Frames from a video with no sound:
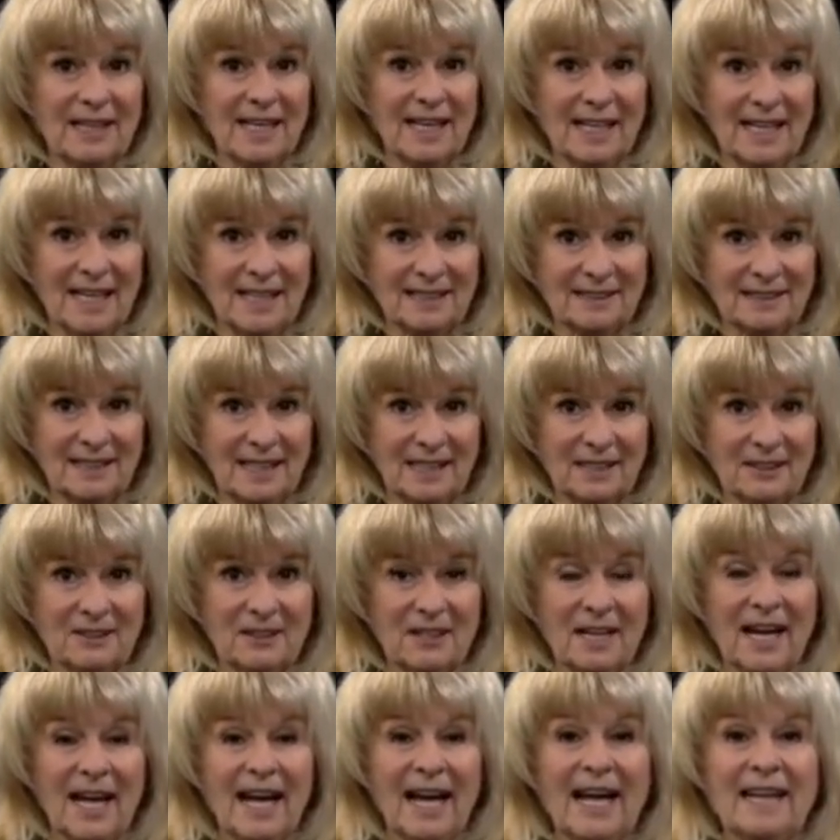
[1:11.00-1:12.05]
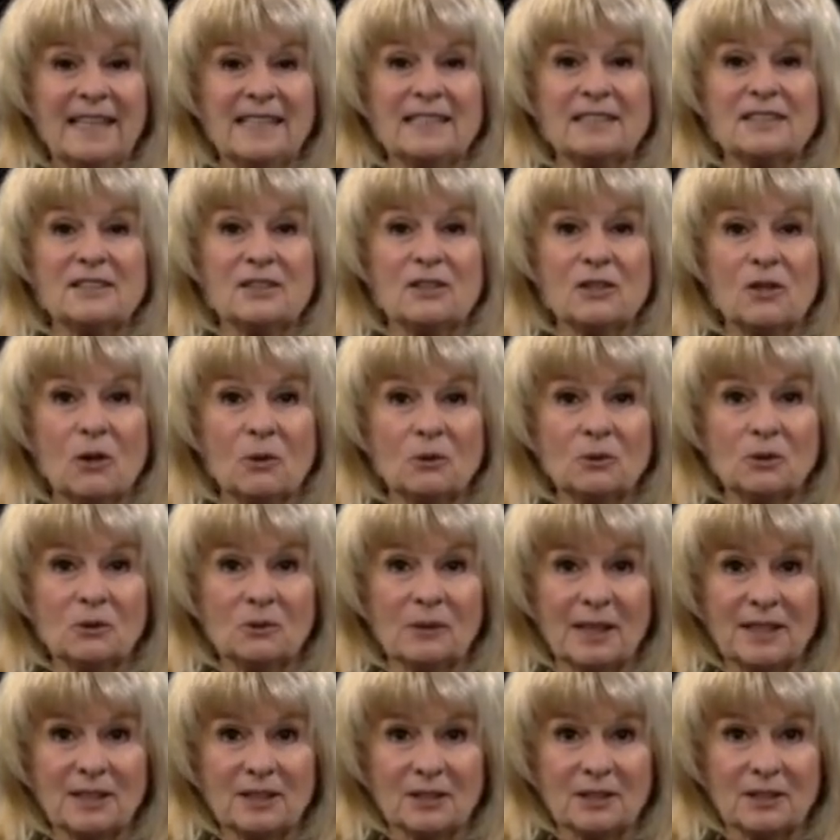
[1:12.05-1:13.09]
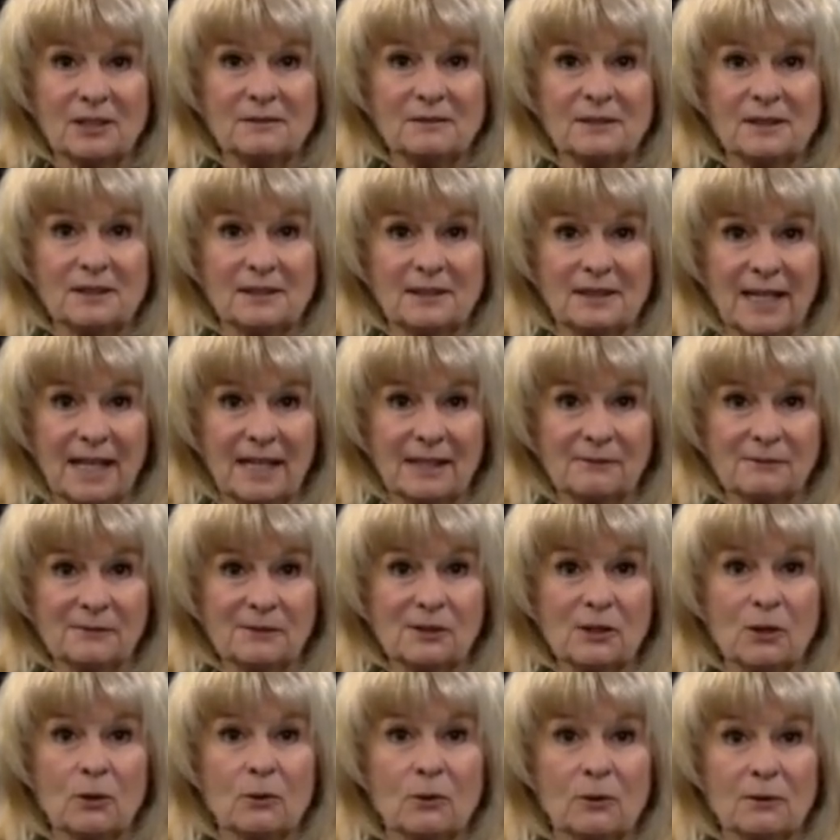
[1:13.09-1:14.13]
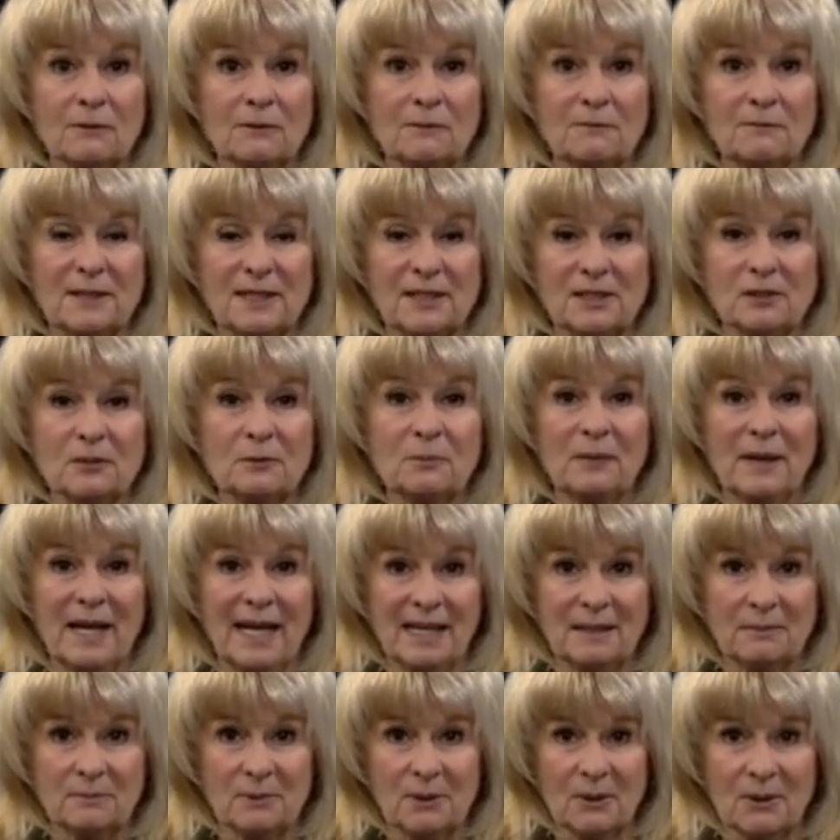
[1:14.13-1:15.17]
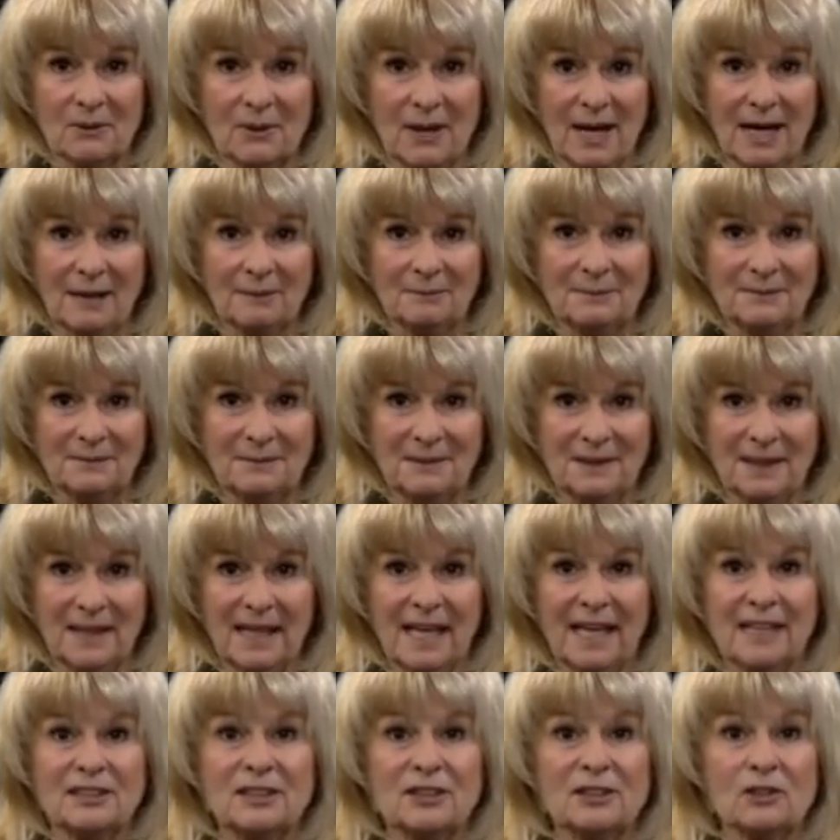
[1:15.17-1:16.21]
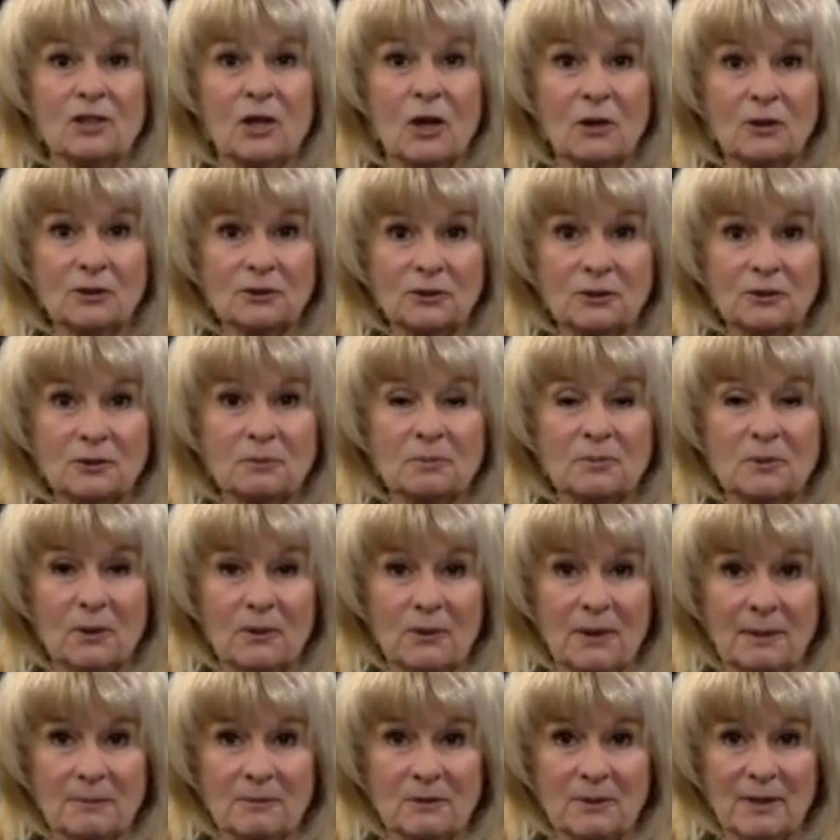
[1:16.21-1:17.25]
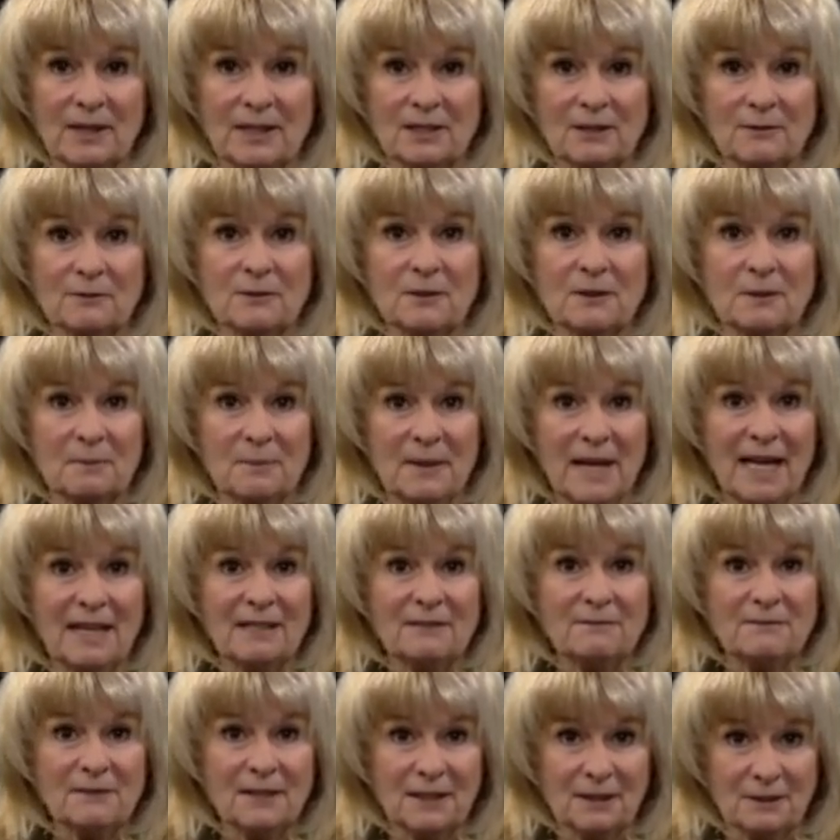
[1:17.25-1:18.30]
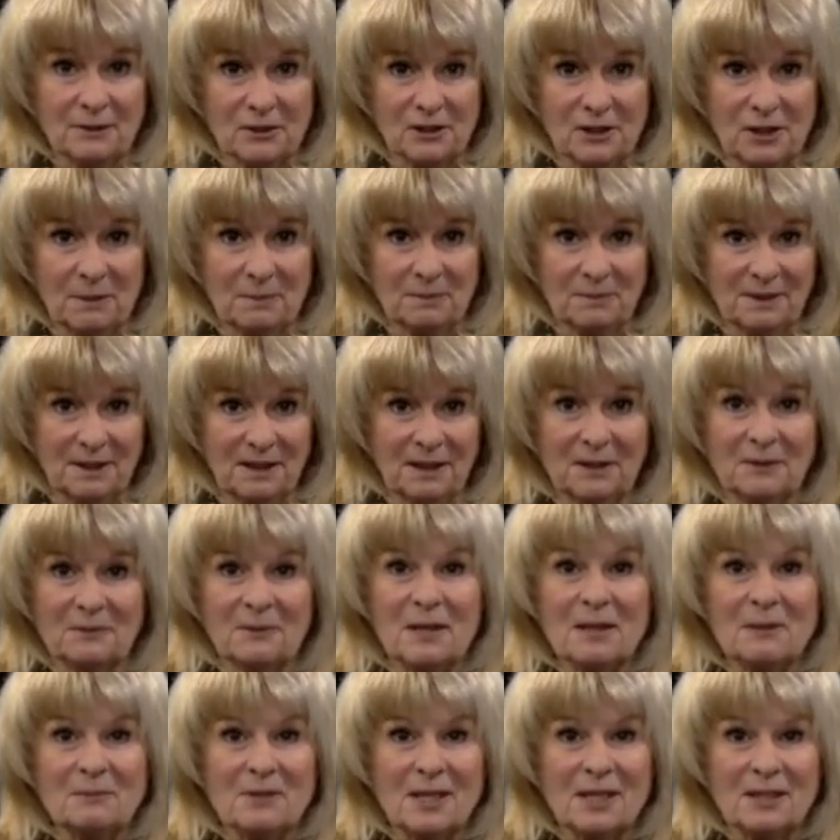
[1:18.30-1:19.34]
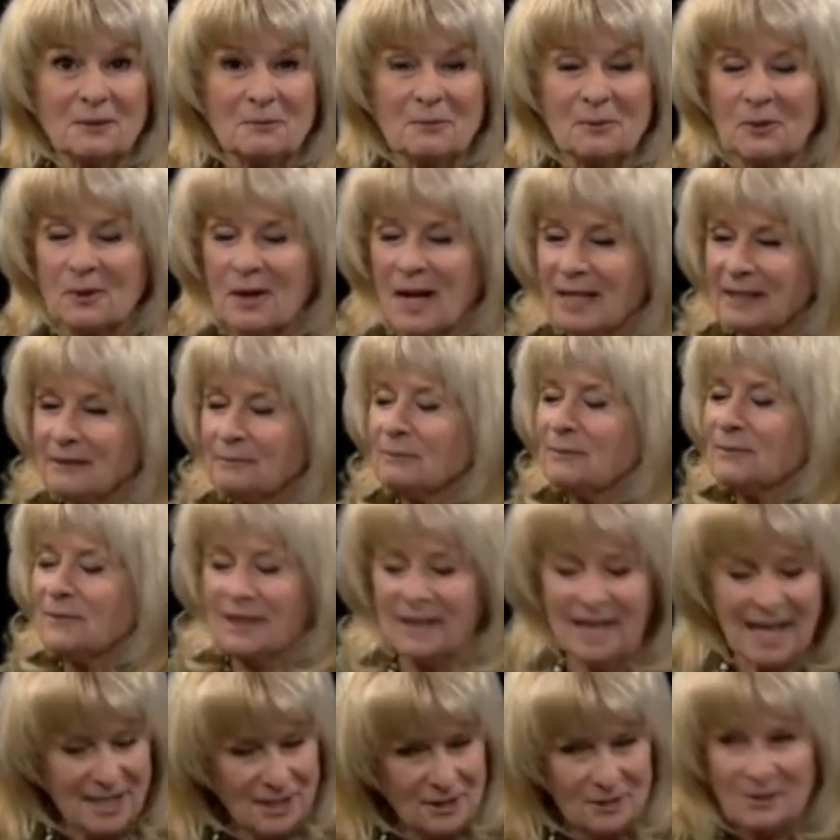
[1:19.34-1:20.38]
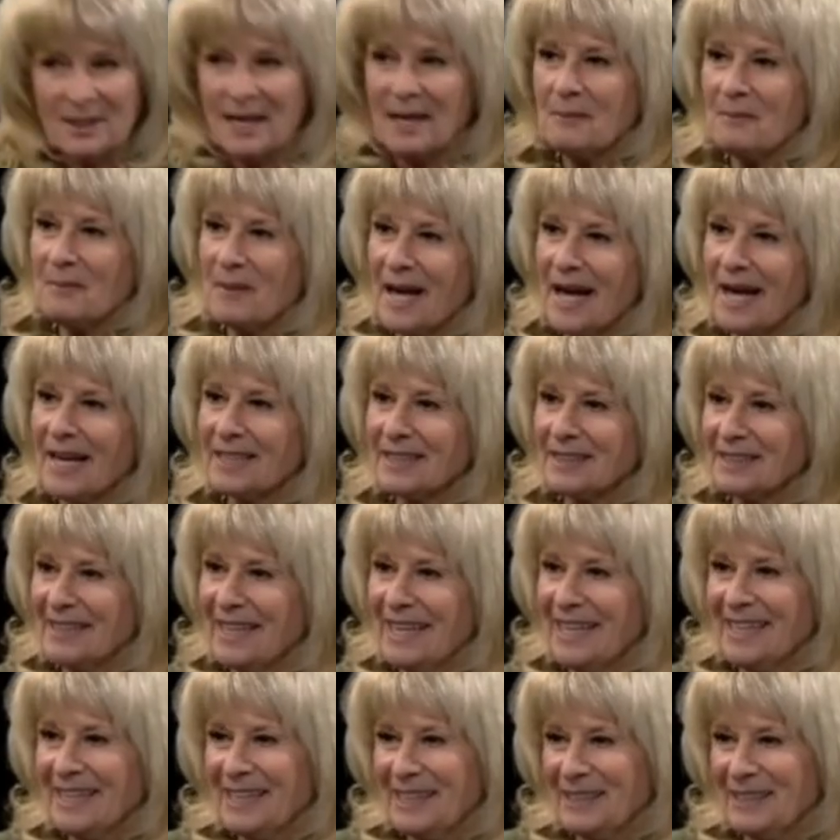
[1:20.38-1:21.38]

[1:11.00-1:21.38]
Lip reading: headache center and is the co-director of the Stanford Oral Facial Pain Program. And she's also the program director for the Pain Fellowship. Welcome, Dr. Barad. Glad you came back. Thank